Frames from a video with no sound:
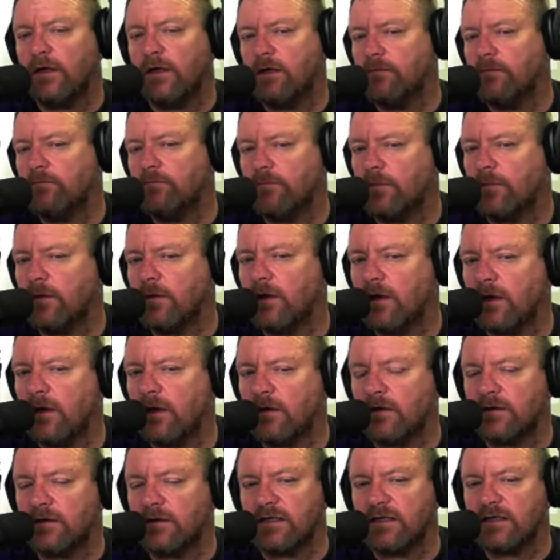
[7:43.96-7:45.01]
Agreed. No,
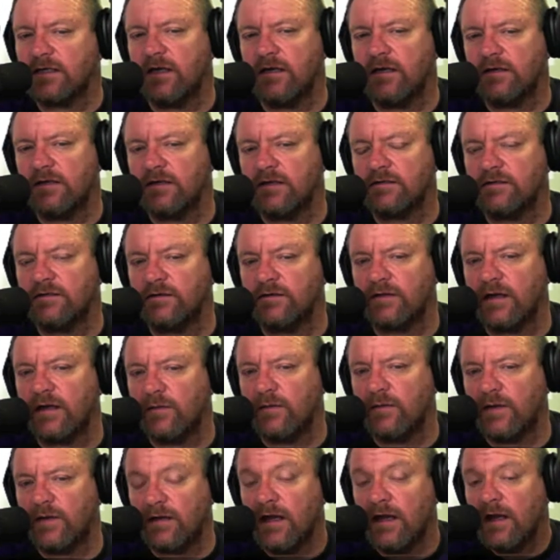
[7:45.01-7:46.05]
I've got to say it does look
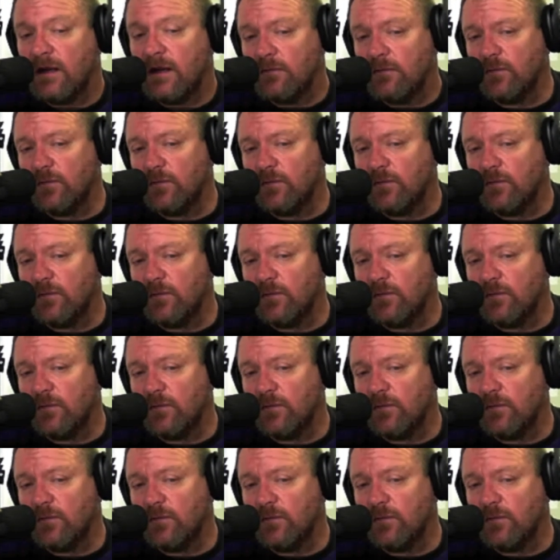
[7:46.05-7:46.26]
that way.